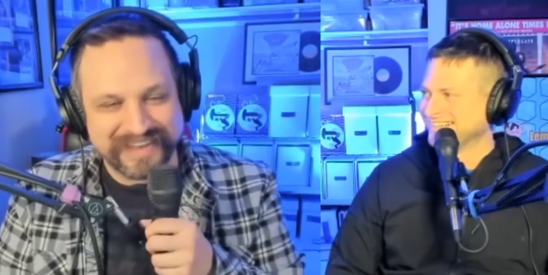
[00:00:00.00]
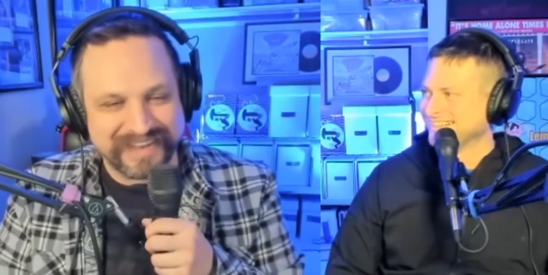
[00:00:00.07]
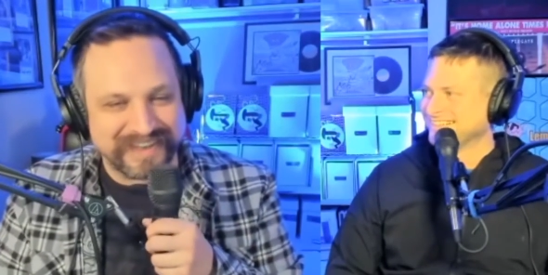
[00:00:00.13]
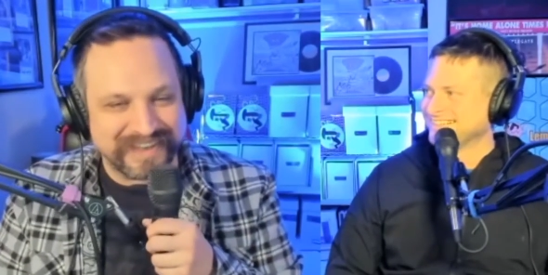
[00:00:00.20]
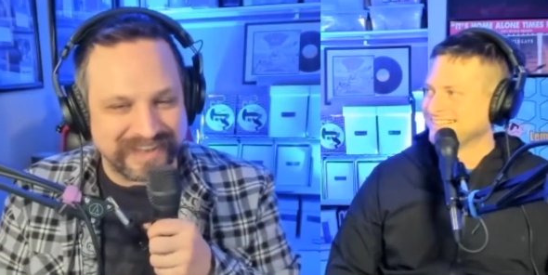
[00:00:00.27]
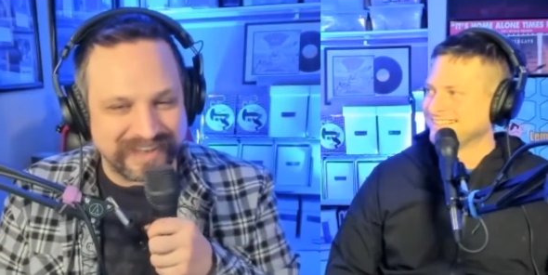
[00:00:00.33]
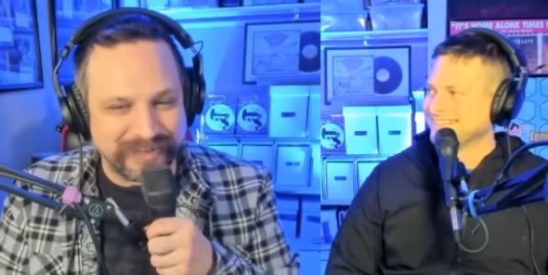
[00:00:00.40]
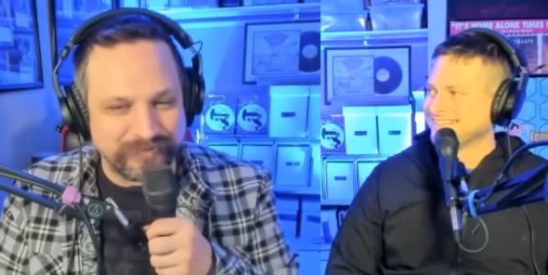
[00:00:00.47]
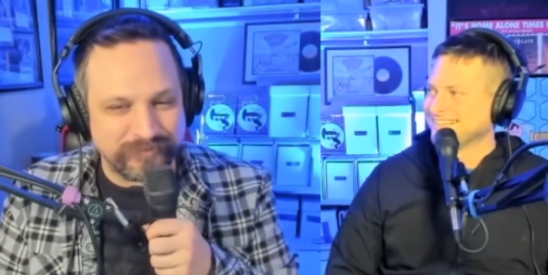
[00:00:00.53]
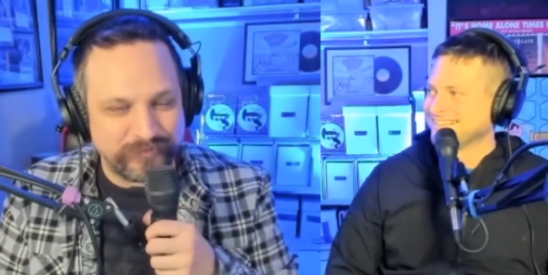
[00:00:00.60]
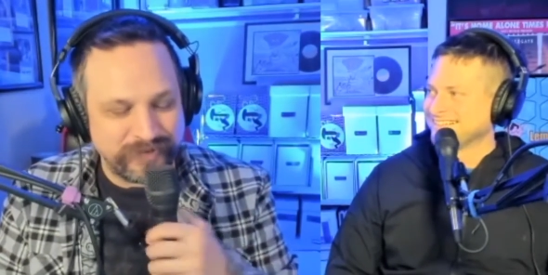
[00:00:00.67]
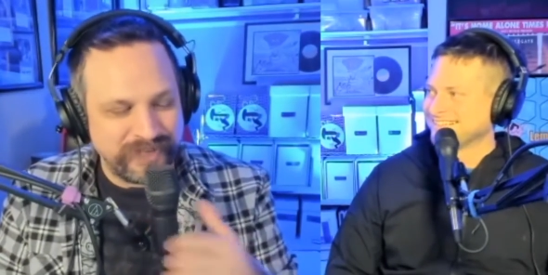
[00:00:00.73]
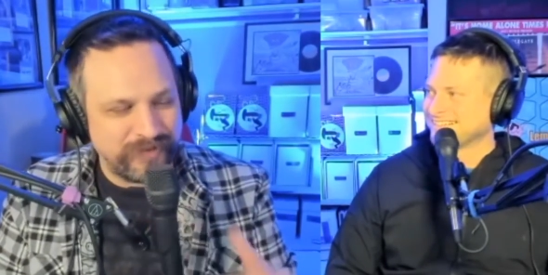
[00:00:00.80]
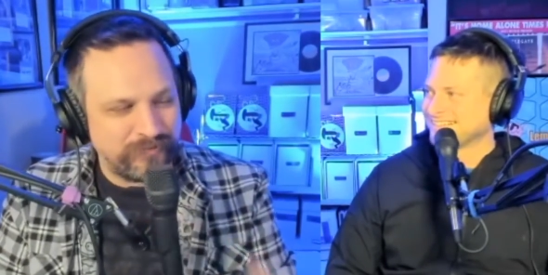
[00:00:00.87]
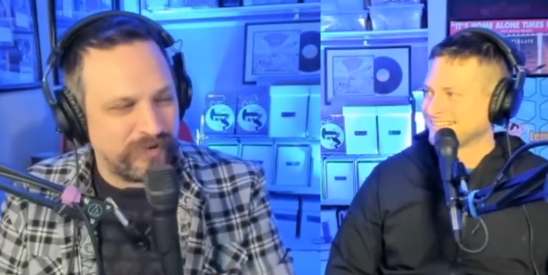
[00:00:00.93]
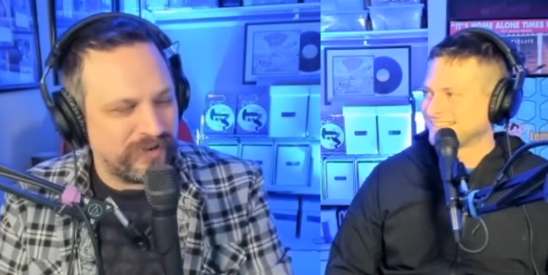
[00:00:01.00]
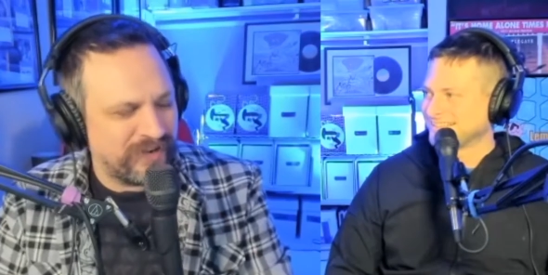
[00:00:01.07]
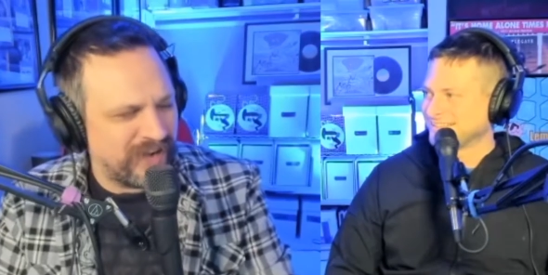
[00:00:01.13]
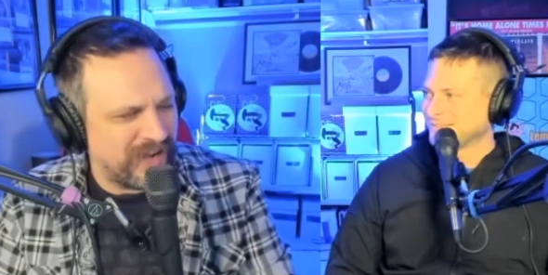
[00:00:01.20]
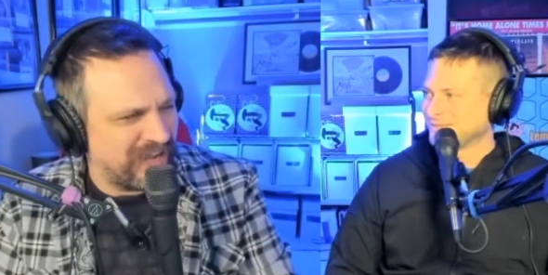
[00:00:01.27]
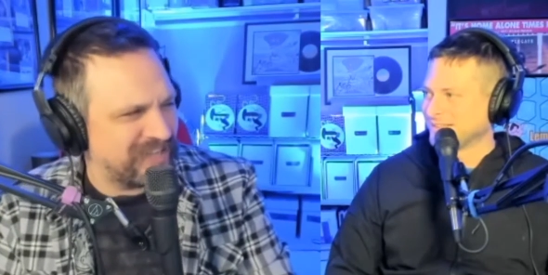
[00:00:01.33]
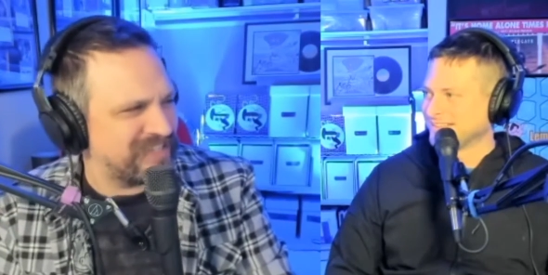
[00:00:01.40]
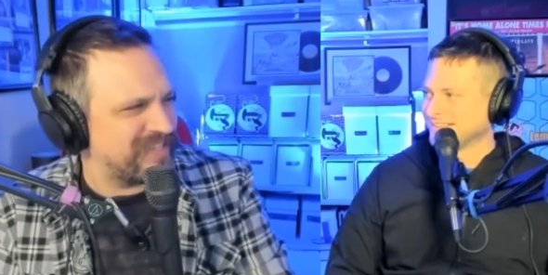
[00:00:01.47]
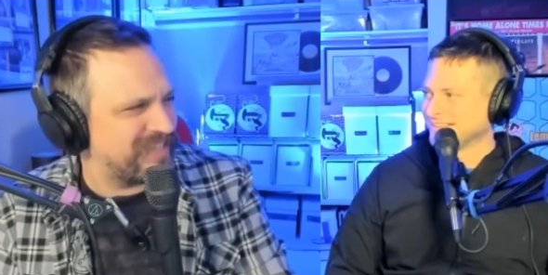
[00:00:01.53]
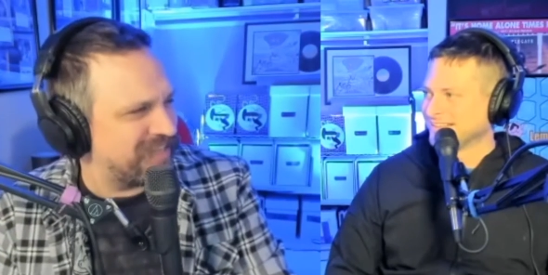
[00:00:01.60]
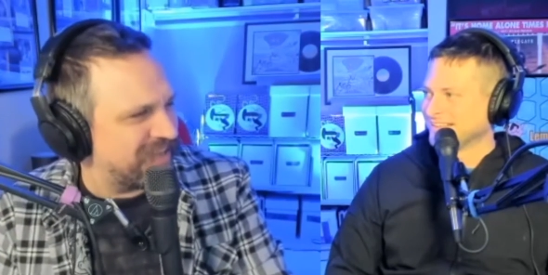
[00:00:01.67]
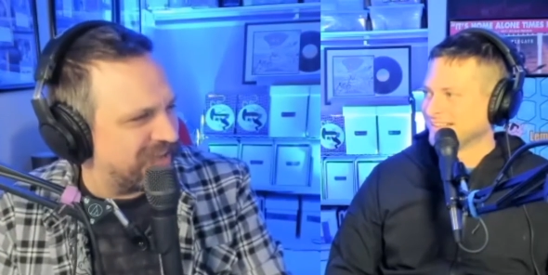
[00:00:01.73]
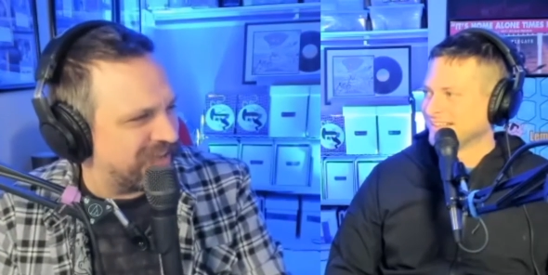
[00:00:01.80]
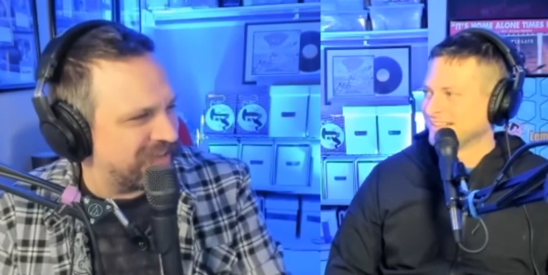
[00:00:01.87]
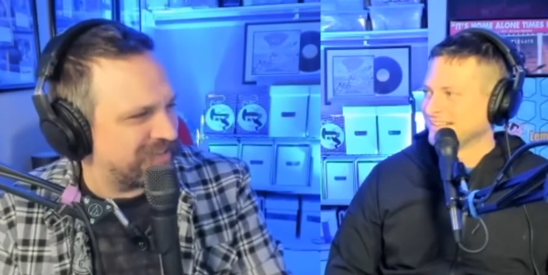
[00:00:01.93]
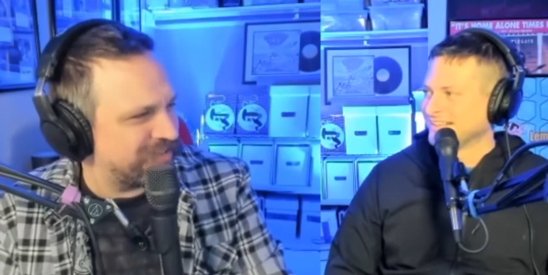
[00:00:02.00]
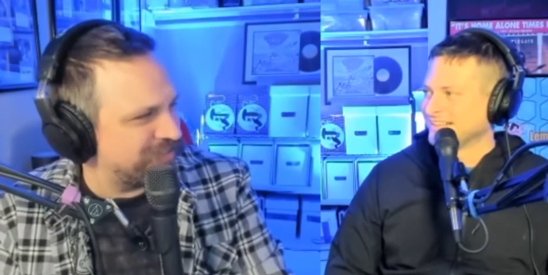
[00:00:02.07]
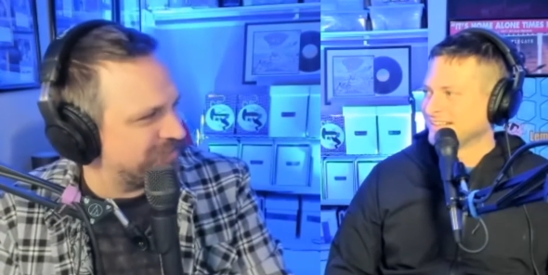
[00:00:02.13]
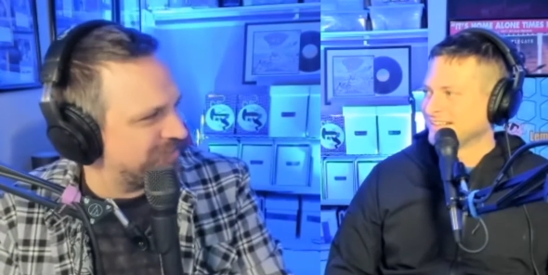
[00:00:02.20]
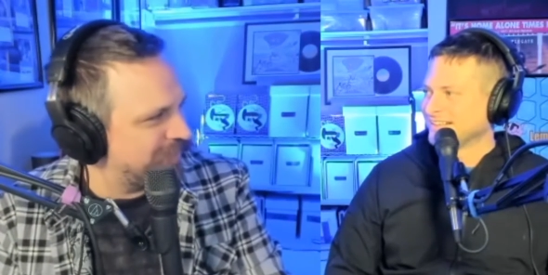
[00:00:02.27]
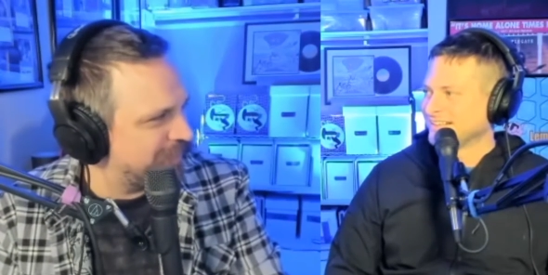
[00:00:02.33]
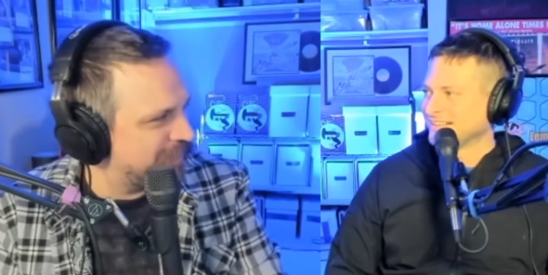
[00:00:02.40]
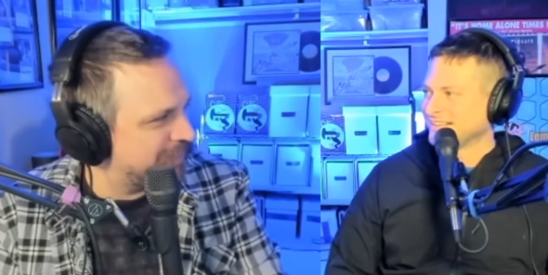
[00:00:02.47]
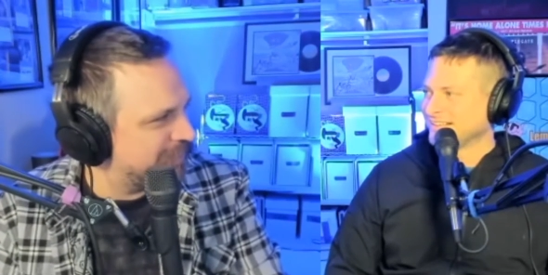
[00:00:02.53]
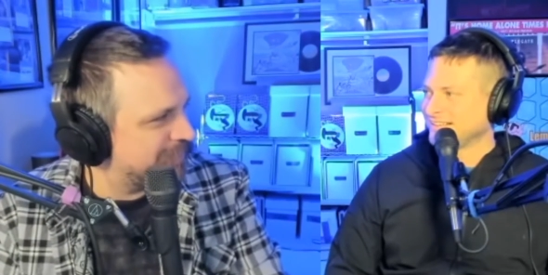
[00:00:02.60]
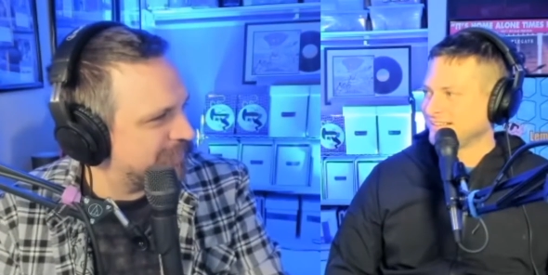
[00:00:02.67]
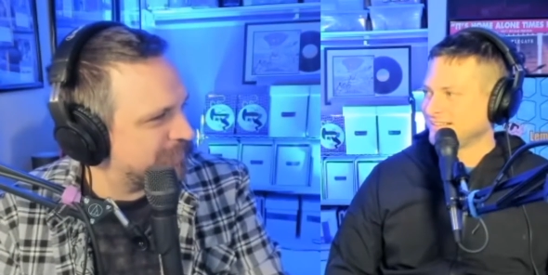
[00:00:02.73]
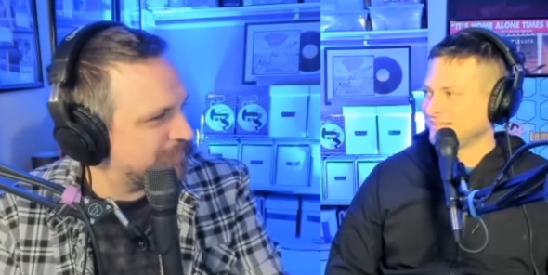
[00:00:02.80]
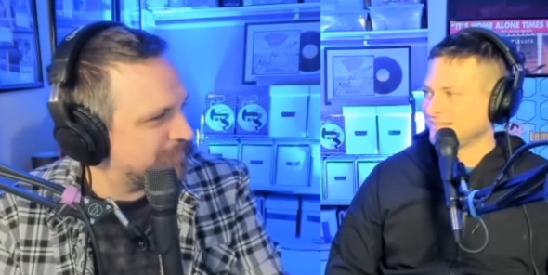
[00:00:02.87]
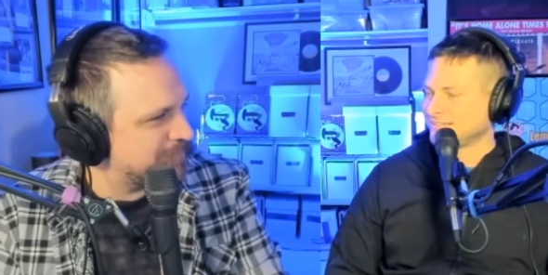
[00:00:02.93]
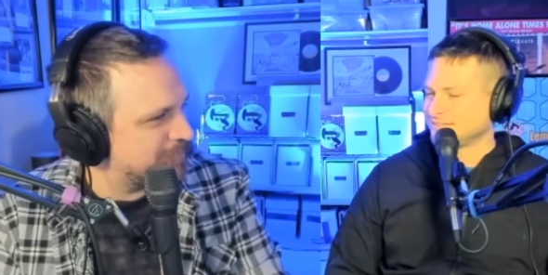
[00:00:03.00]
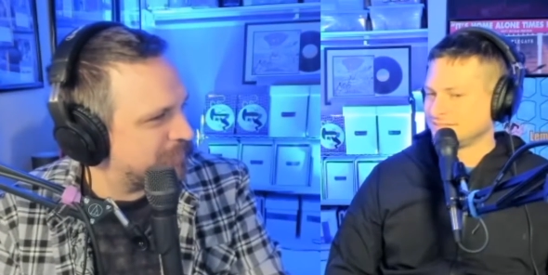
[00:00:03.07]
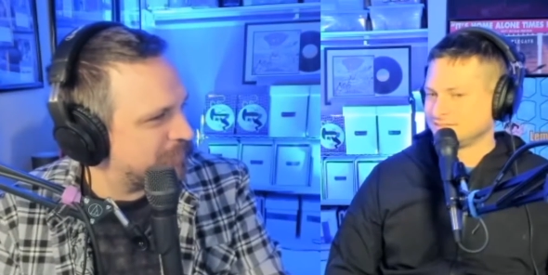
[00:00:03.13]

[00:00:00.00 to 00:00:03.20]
Speaker 1: um, yeah, where he has made, he gone, dude? He